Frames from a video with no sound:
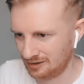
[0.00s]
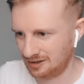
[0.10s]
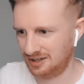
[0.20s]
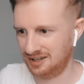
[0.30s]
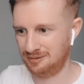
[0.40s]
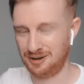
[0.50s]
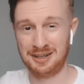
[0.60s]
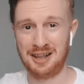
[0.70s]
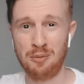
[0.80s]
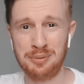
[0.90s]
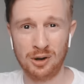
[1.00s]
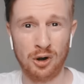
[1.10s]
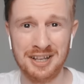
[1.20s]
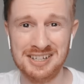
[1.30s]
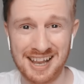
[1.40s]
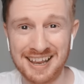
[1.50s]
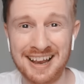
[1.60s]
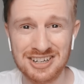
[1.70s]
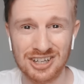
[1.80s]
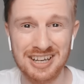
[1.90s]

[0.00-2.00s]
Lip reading: OK, Okay, man. I'll be honest, I actually